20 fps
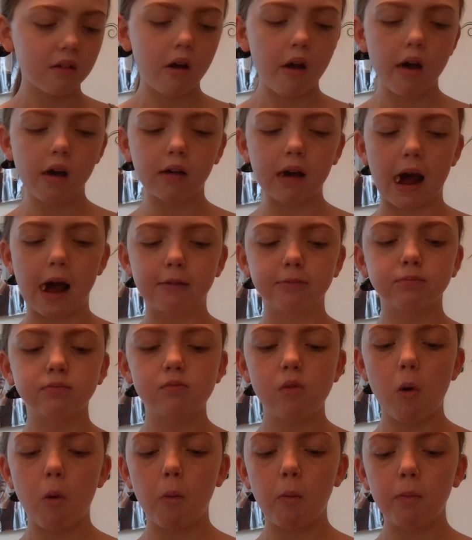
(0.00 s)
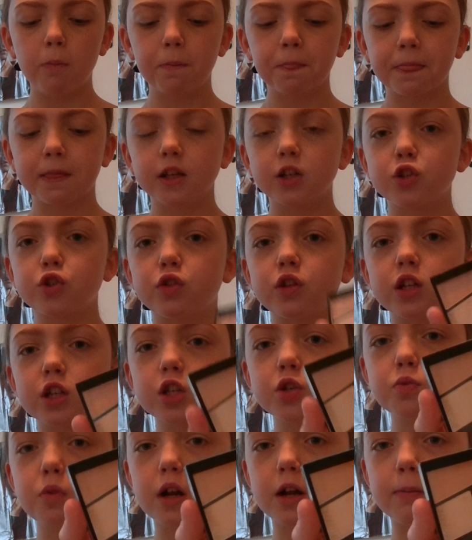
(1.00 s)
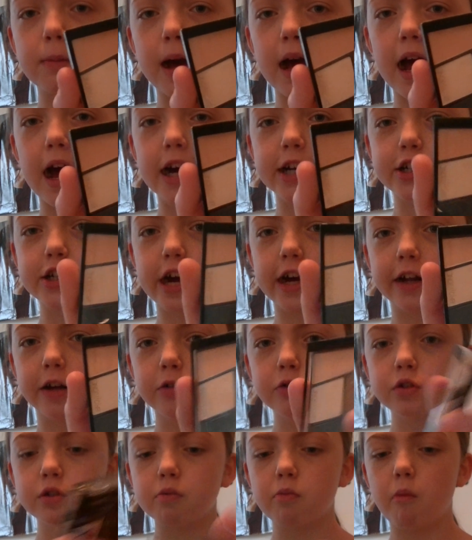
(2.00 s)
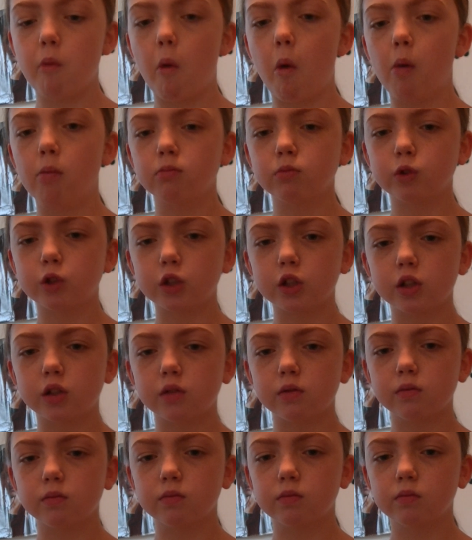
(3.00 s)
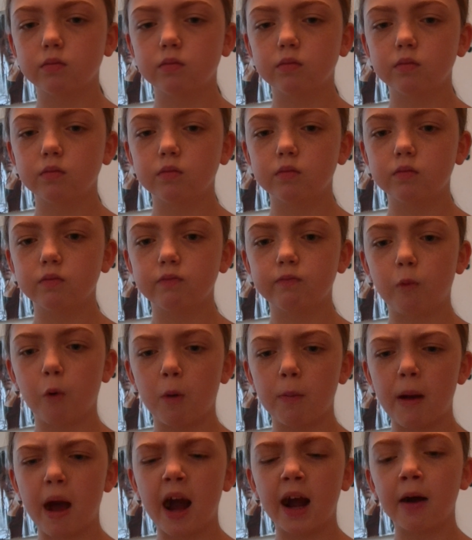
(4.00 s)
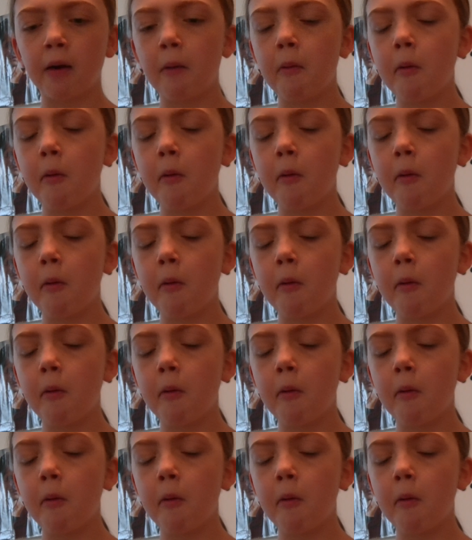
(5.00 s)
Okay, so this is one of my eyeshadows, just 4-pack.